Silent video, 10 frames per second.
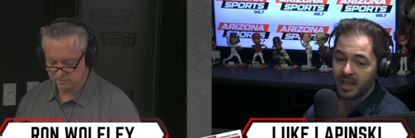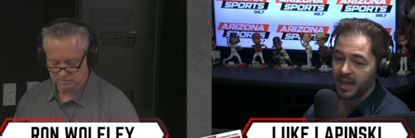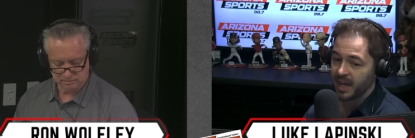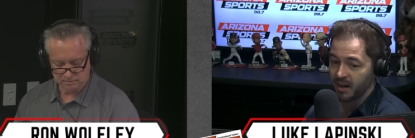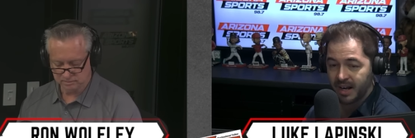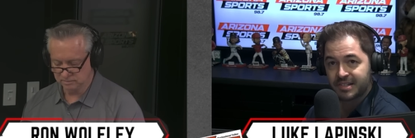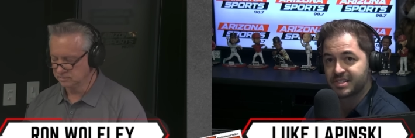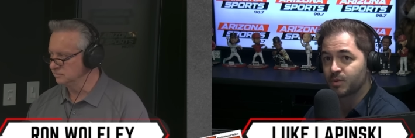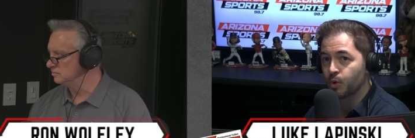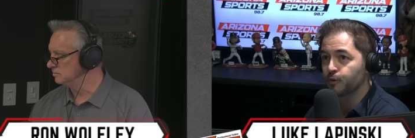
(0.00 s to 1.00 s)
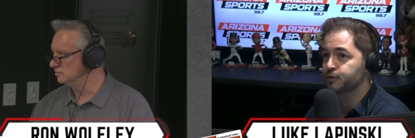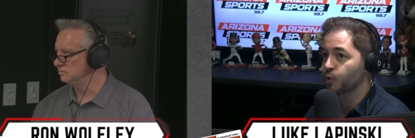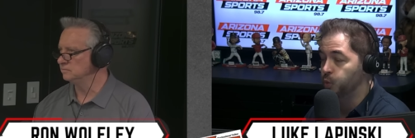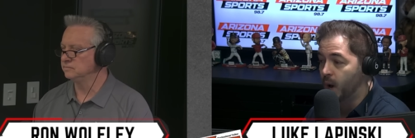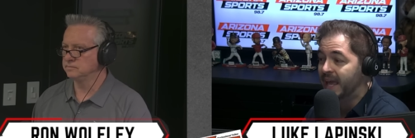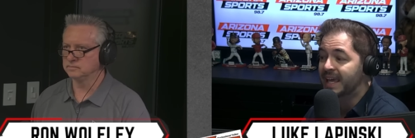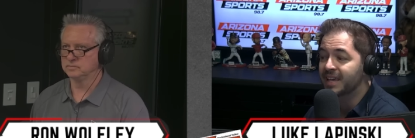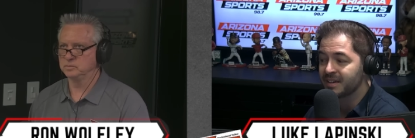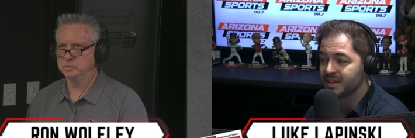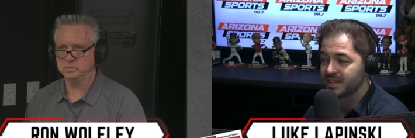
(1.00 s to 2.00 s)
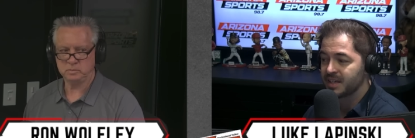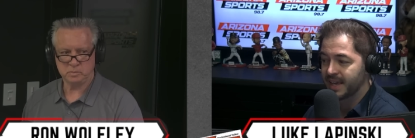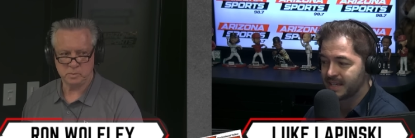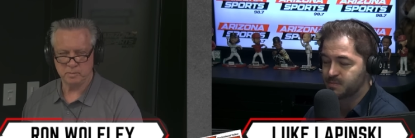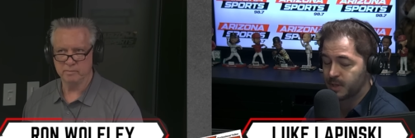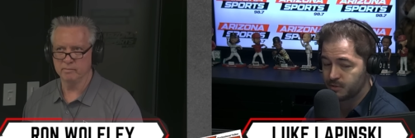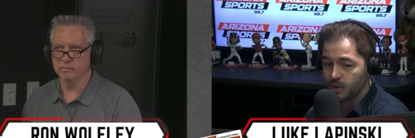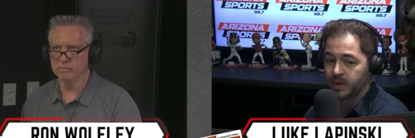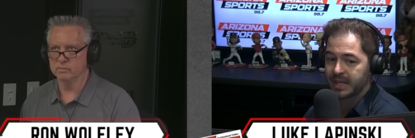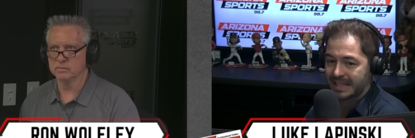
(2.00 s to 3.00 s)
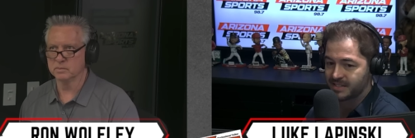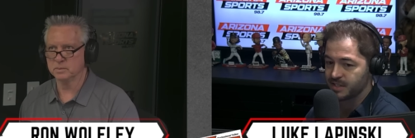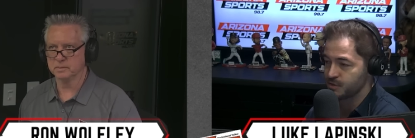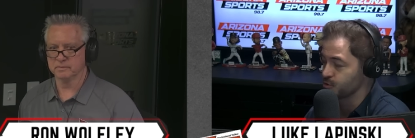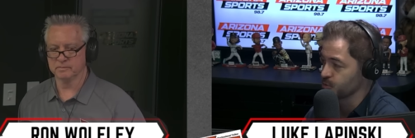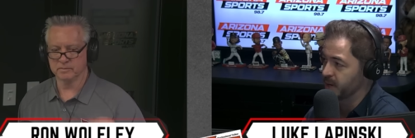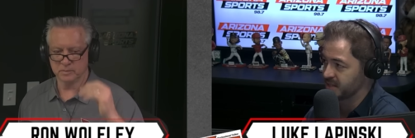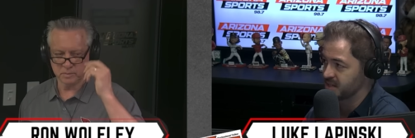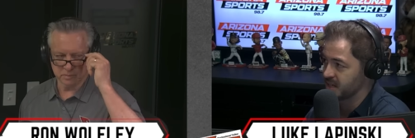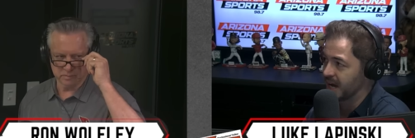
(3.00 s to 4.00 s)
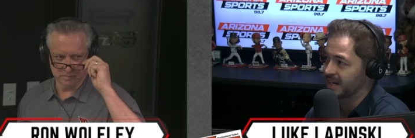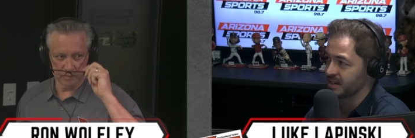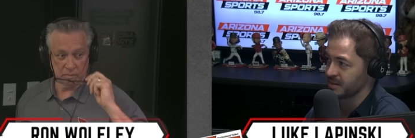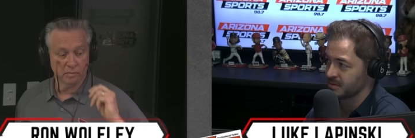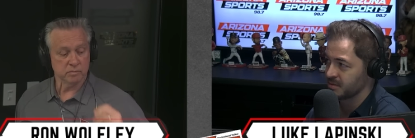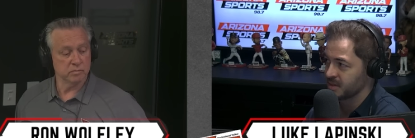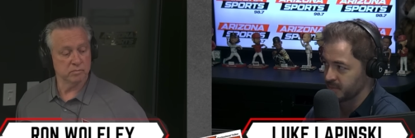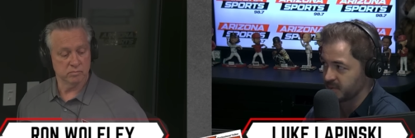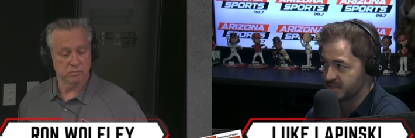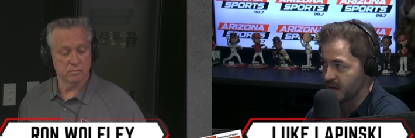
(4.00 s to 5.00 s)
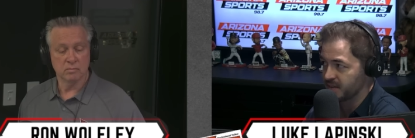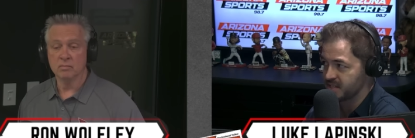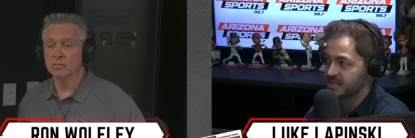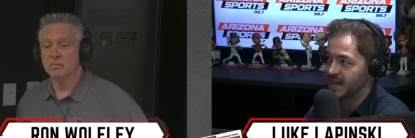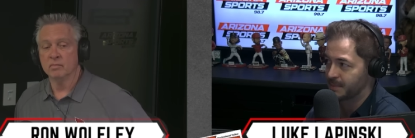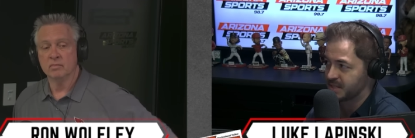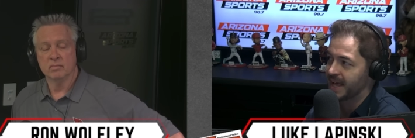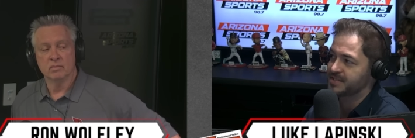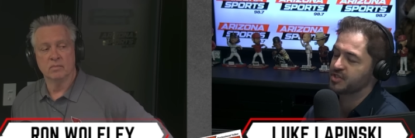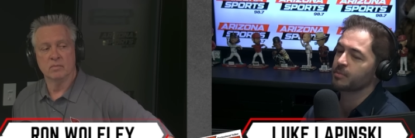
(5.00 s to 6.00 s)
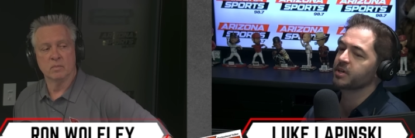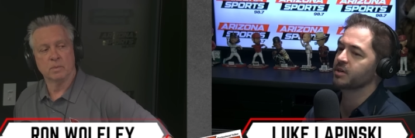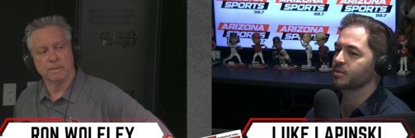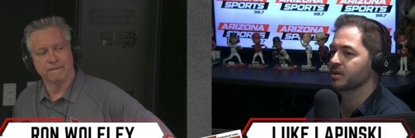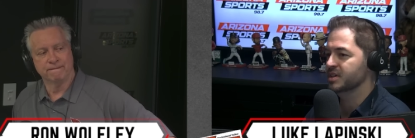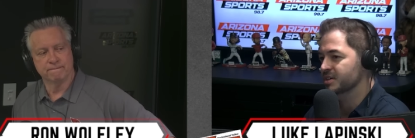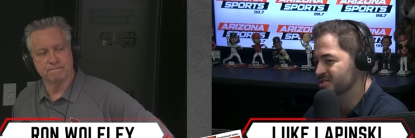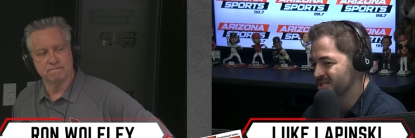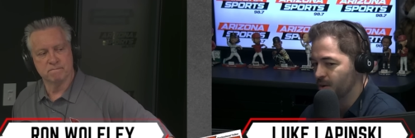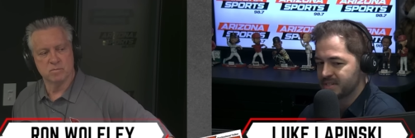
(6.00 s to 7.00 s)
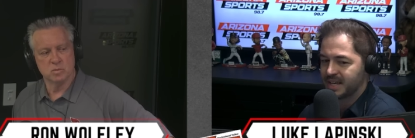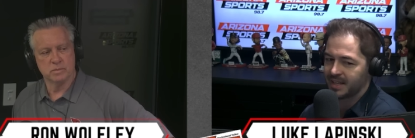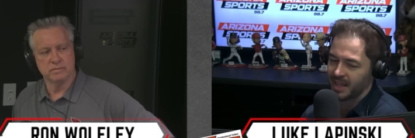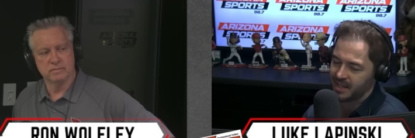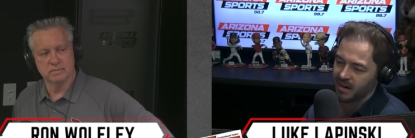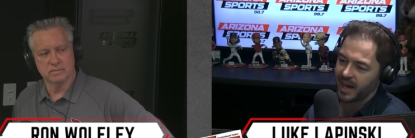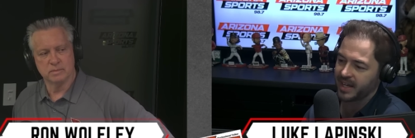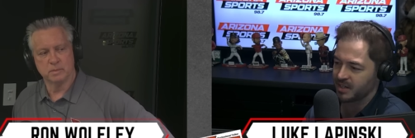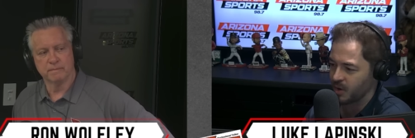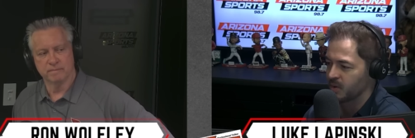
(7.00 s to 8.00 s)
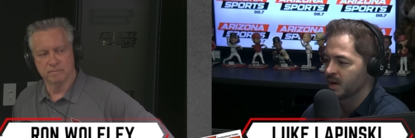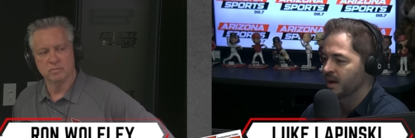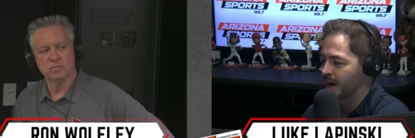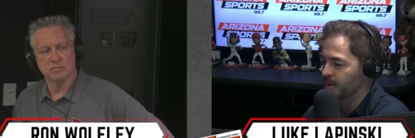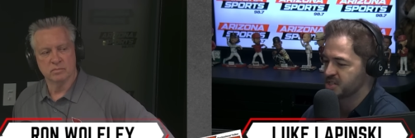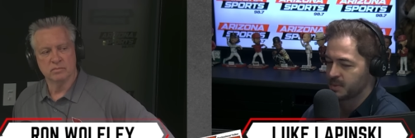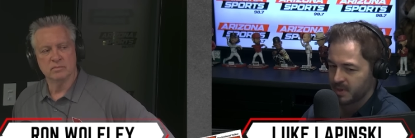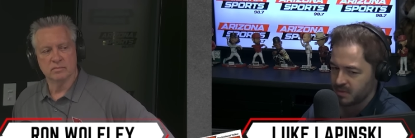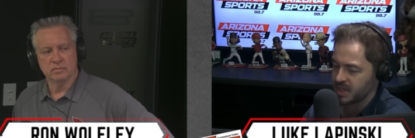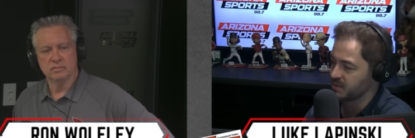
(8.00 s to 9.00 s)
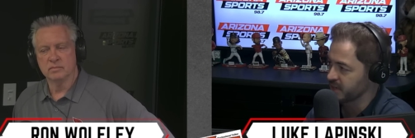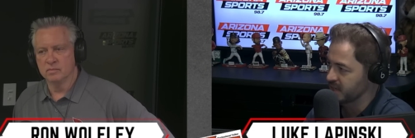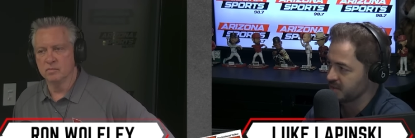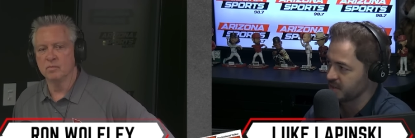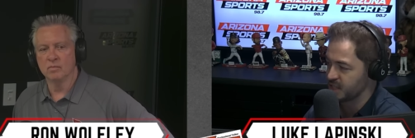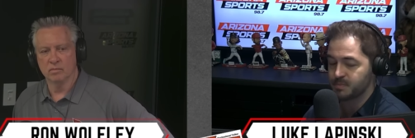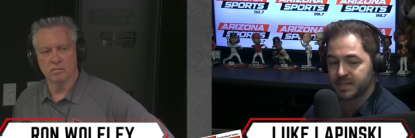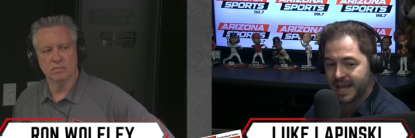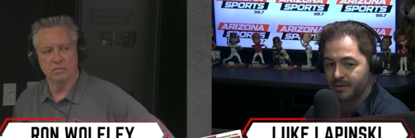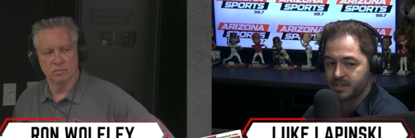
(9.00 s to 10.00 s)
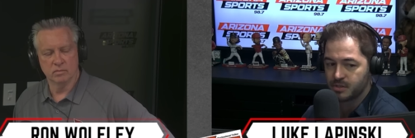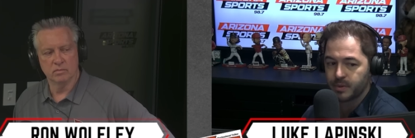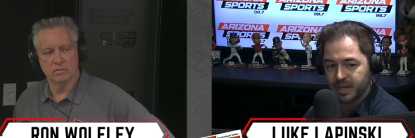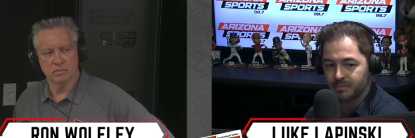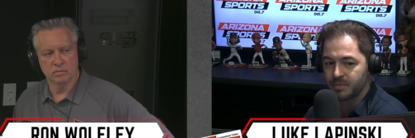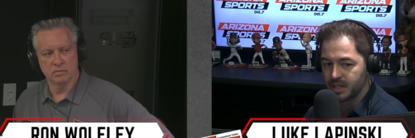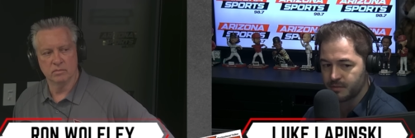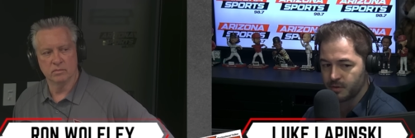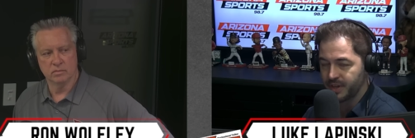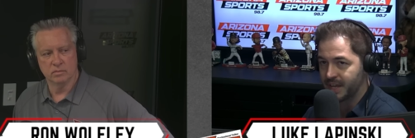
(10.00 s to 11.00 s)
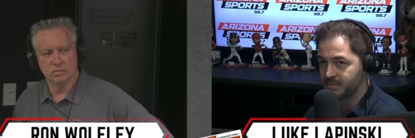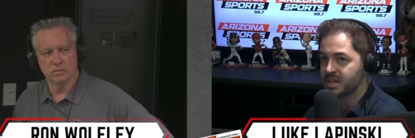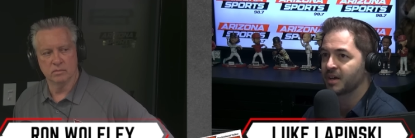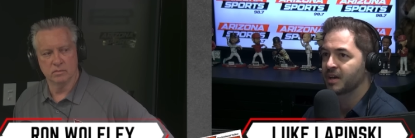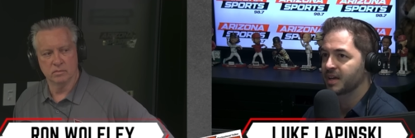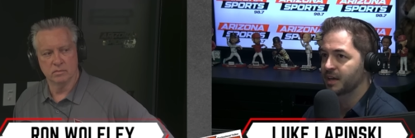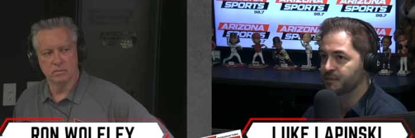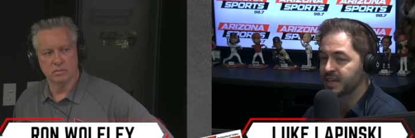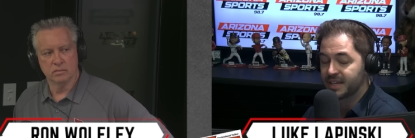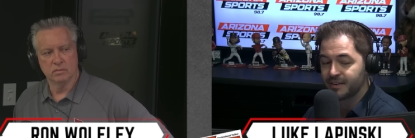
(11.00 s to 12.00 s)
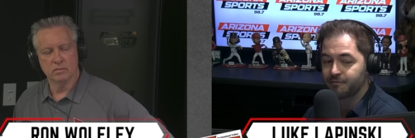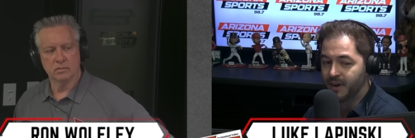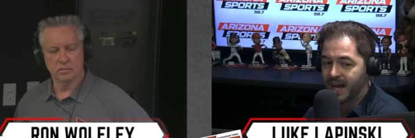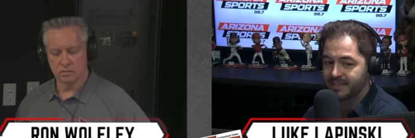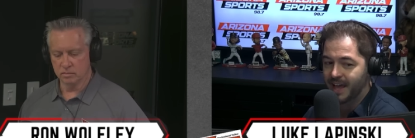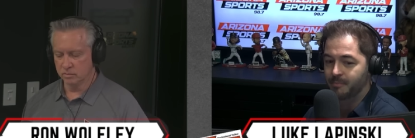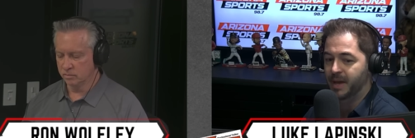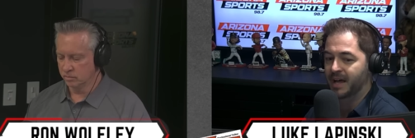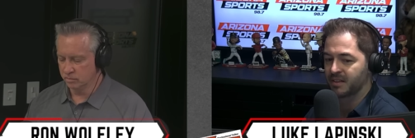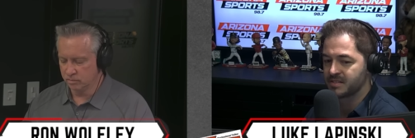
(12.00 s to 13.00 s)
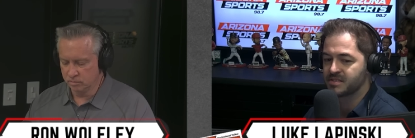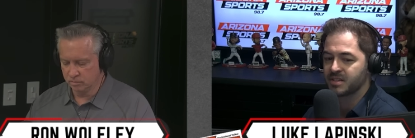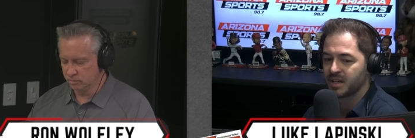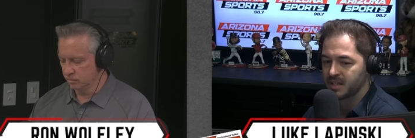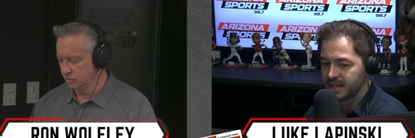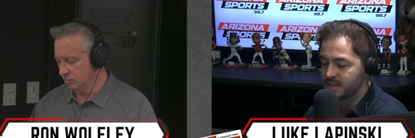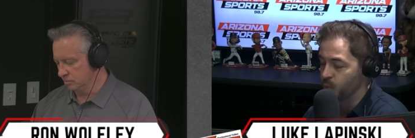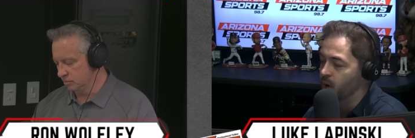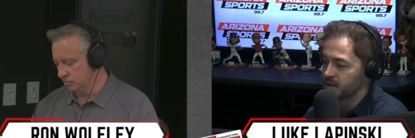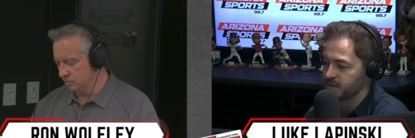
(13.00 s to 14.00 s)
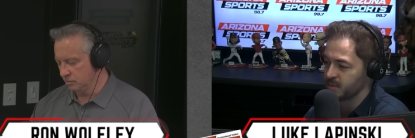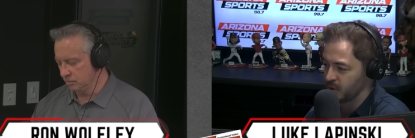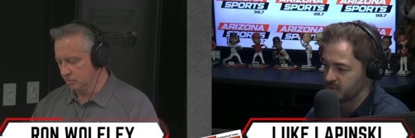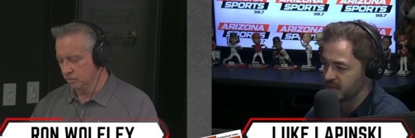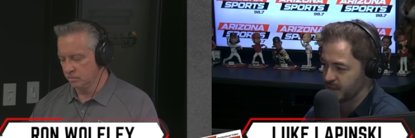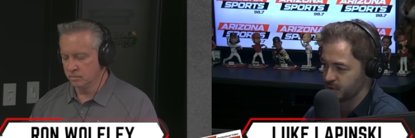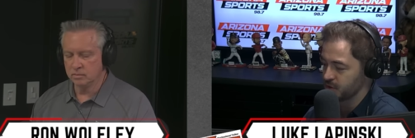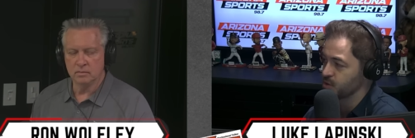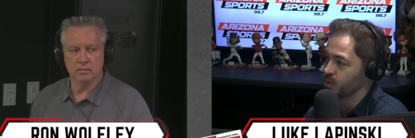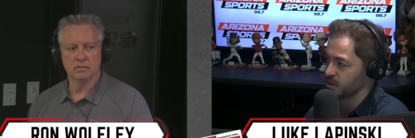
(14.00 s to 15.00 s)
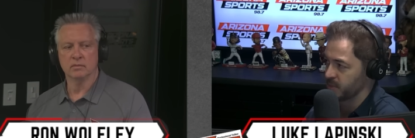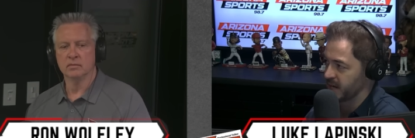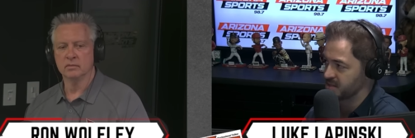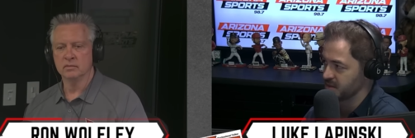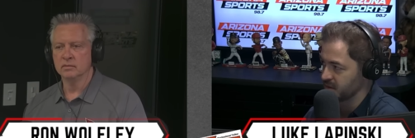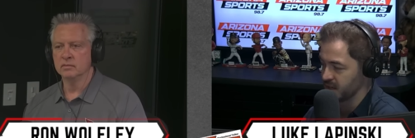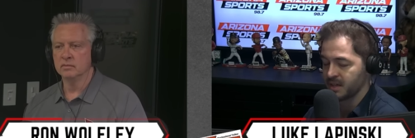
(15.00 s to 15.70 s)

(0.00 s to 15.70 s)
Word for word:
Speaker 1: and honestly, Wolf, the way he has been doing it since Drew Petzing got here, and we saw this at times last year, but you're just always kind of like, all right, you know, how much can we really read into this? But now he's doing it in meaningful games. If he can find that balance, he's one of the most dangerous quarterbacks in the league.